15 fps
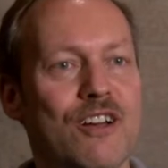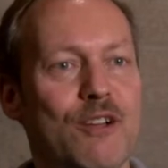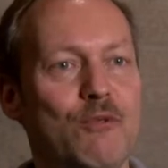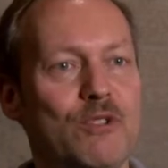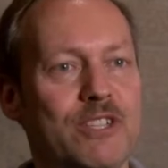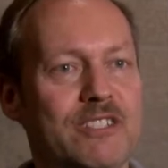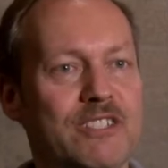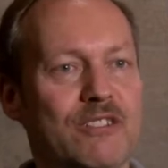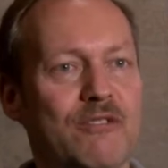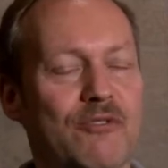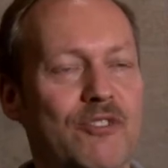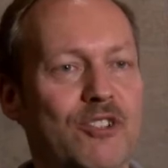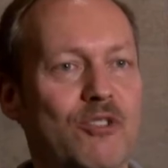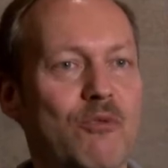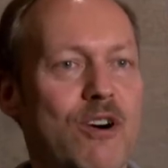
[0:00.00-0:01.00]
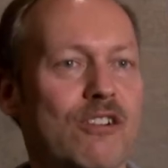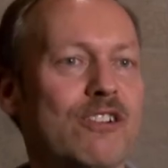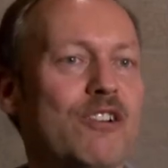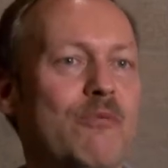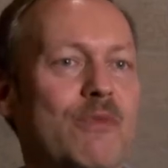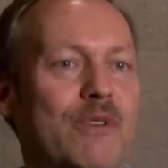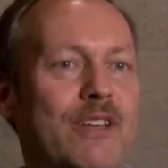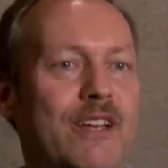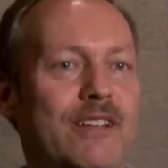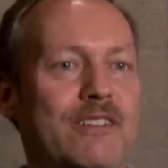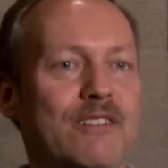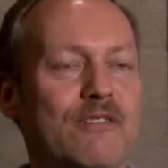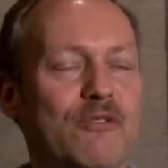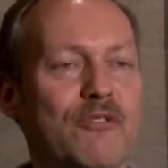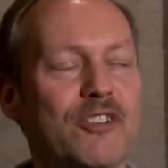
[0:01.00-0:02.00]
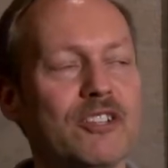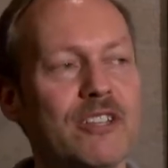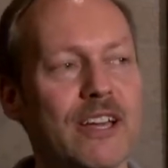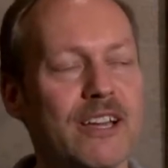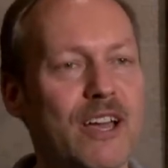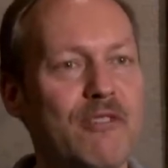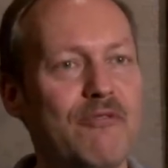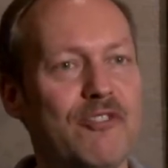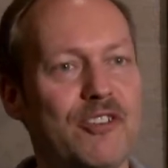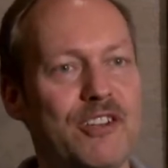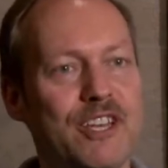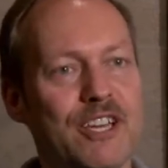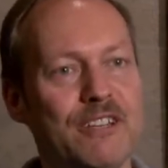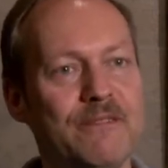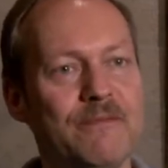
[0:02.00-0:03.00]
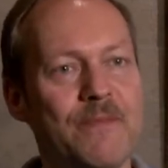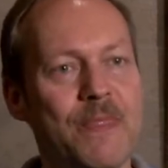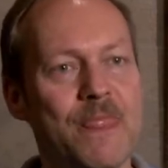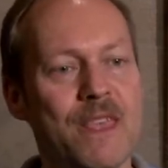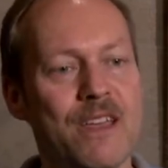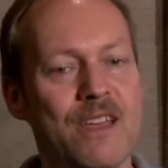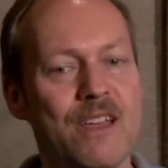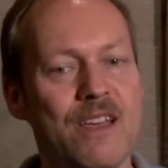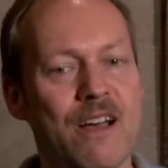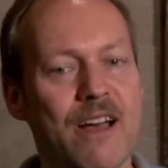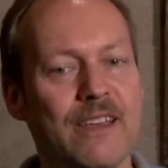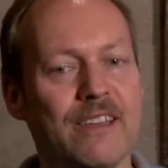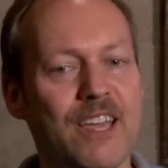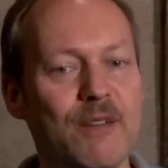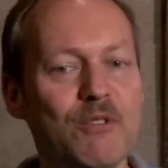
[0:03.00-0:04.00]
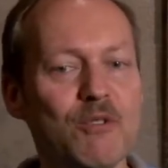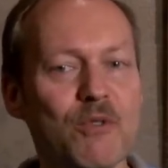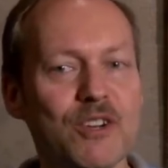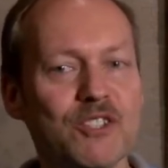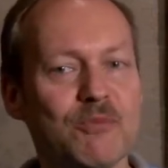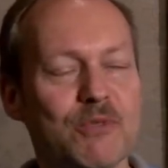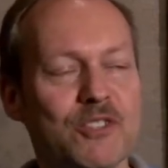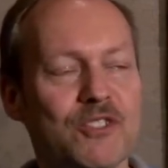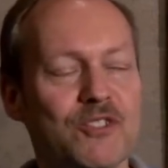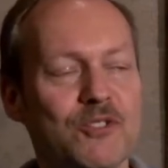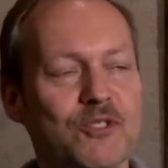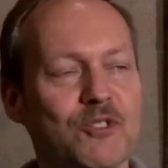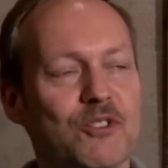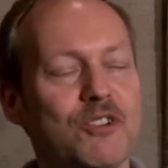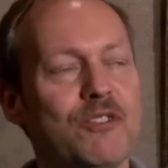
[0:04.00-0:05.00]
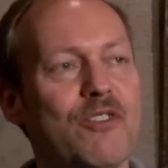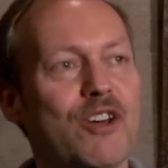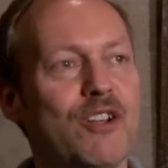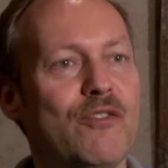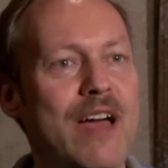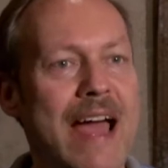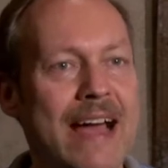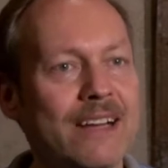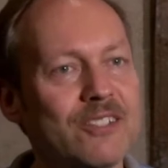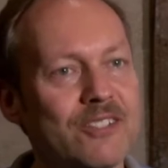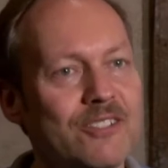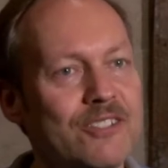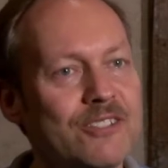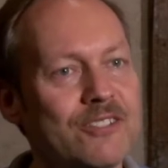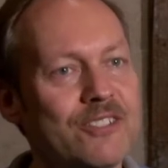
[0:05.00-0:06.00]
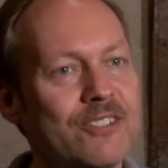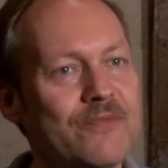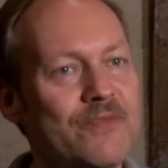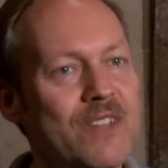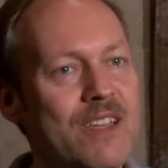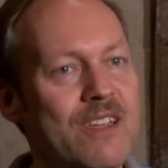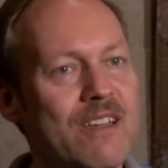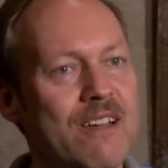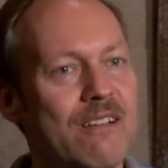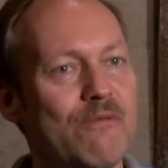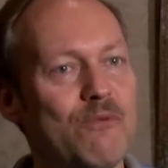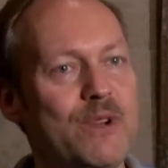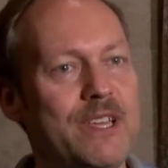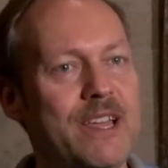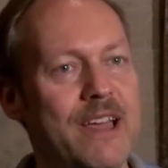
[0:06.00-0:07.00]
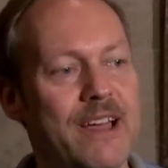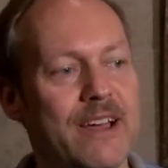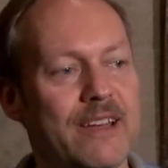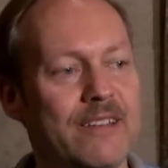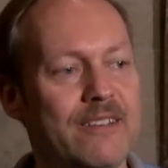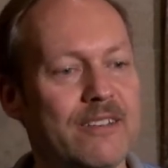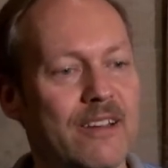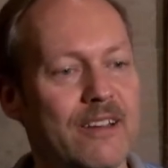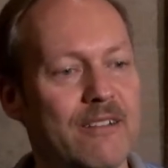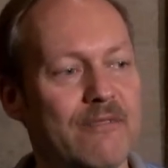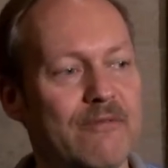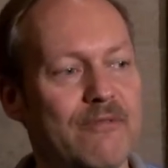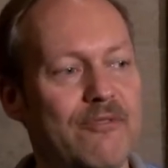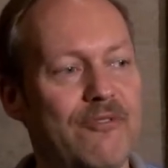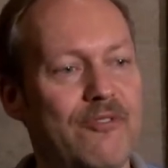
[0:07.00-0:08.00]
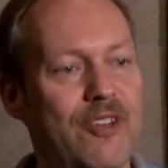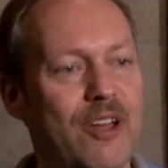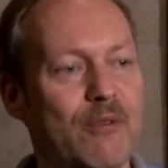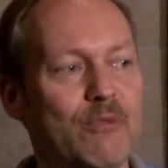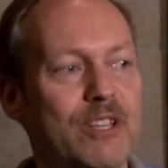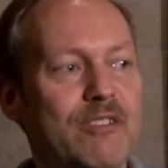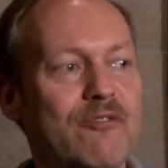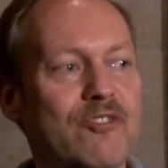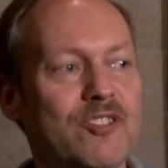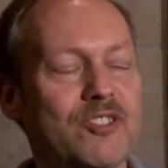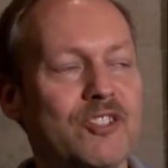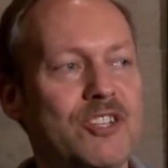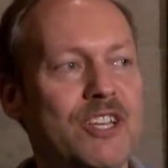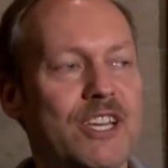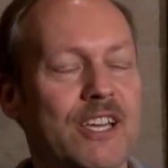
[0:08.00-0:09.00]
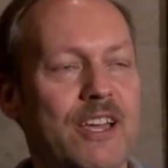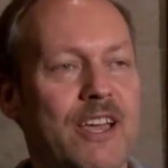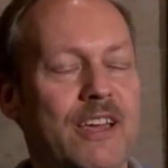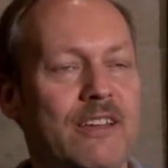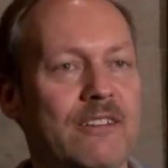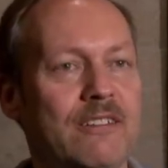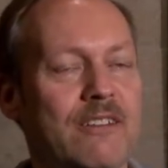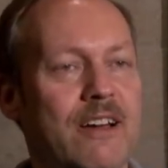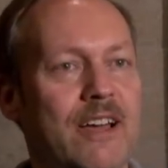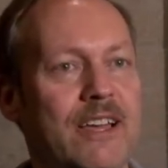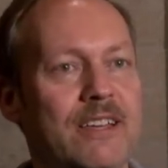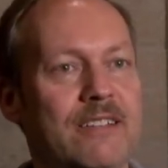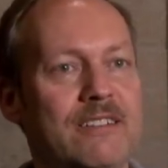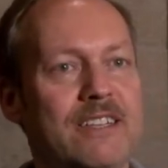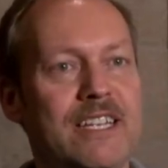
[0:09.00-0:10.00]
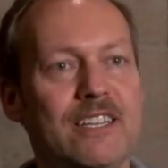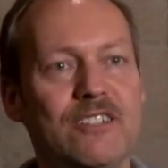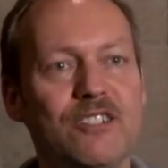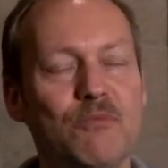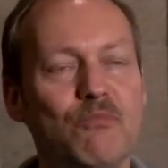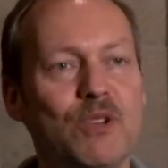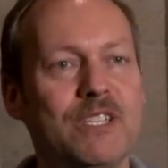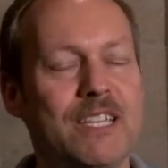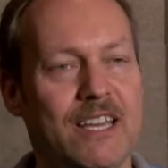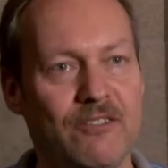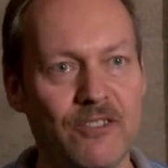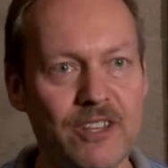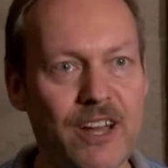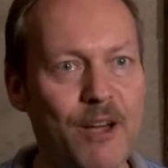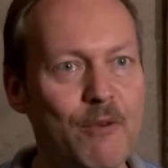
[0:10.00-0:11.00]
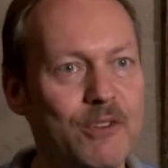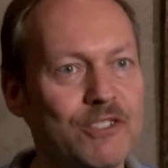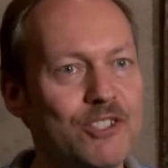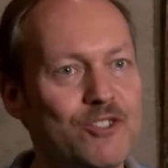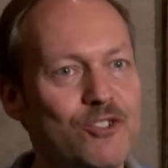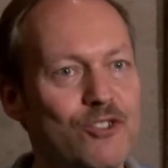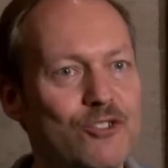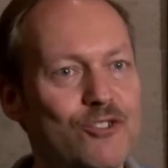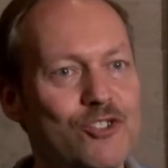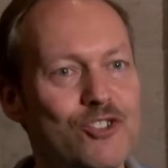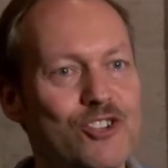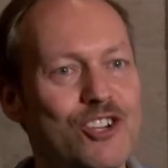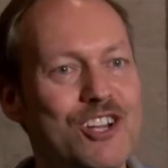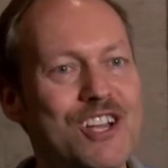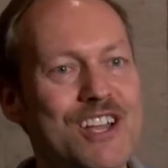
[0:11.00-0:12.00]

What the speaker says: I really didn't feel welcome and I didn't feel like I fit in. I came to Westminster sort of out of accident. We had family visiting and I needed to pretend that I went to church.